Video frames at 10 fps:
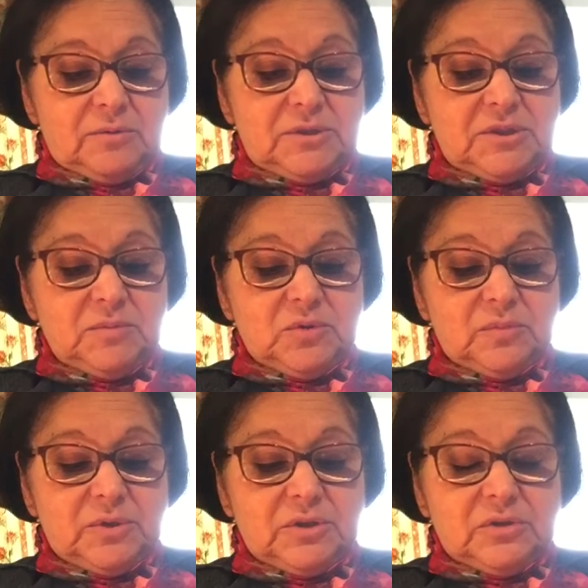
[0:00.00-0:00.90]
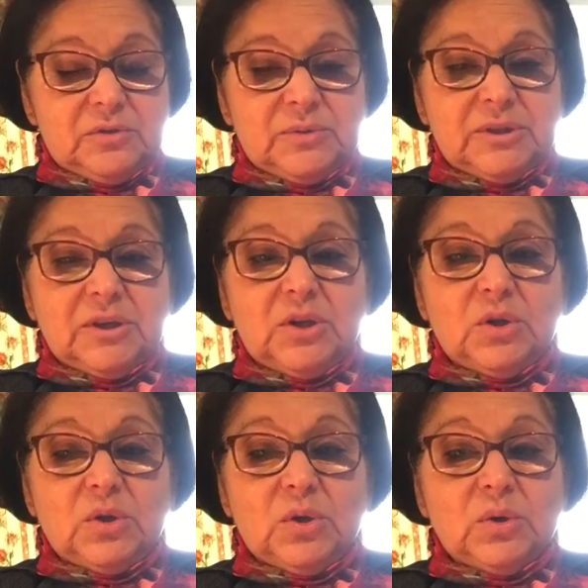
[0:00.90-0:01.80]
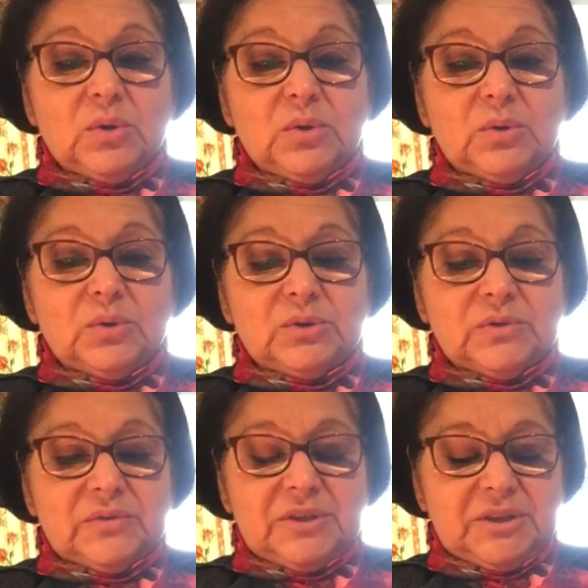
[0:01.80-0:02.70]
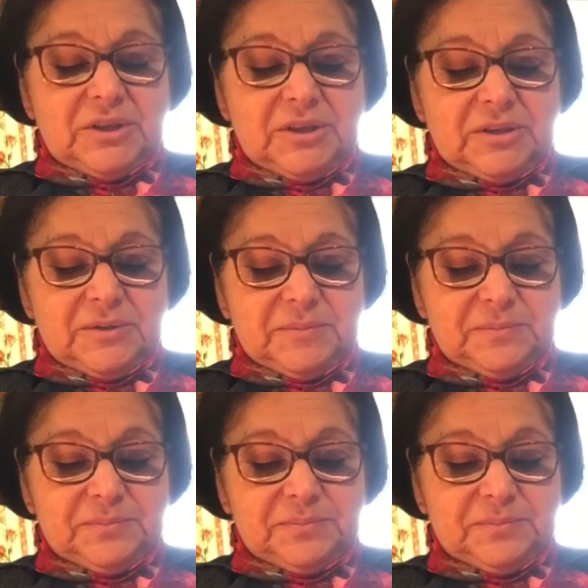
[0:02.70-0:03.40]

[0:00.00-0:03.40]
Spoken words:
We seem to have been doing a lot of thinking,